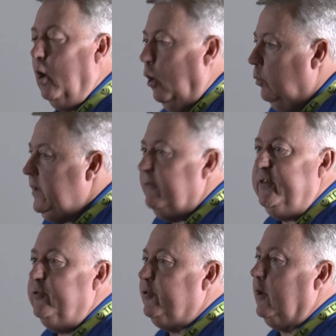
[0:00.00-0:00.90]
Only a
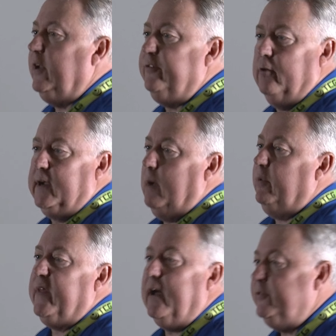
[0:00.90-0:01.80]
few circuits for a
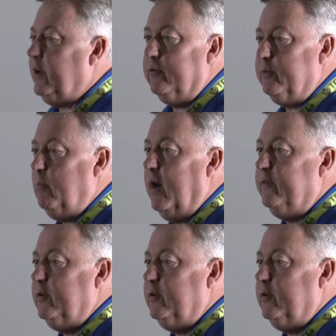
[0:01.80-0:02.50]
couple $1,000s a month.